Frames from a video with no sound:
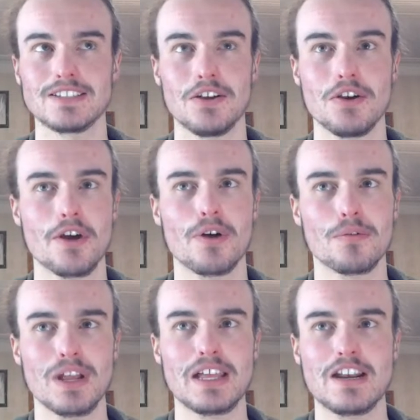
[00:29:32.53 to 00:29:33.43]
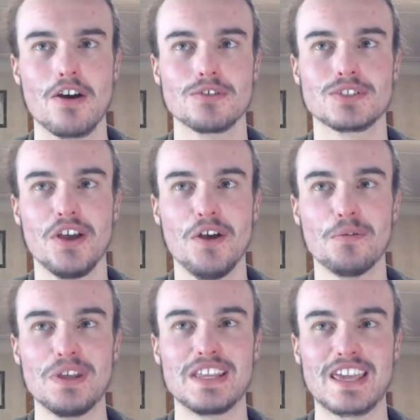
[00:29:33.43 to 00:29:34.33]
So no one really knows
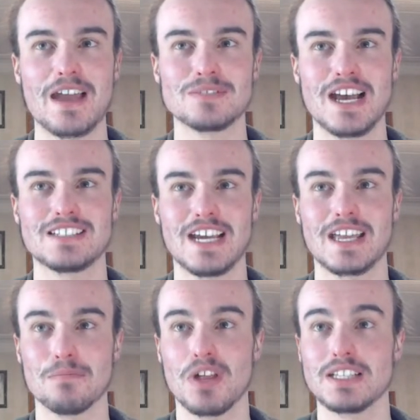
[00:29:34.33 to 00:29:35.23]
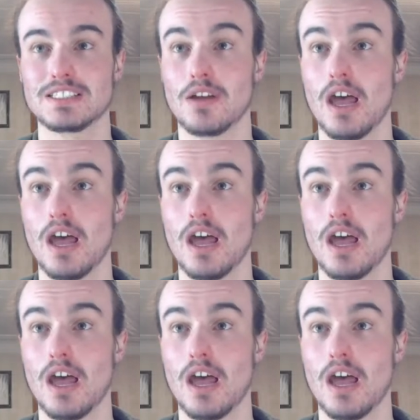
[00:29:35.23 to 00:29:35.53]
when the games are taking place.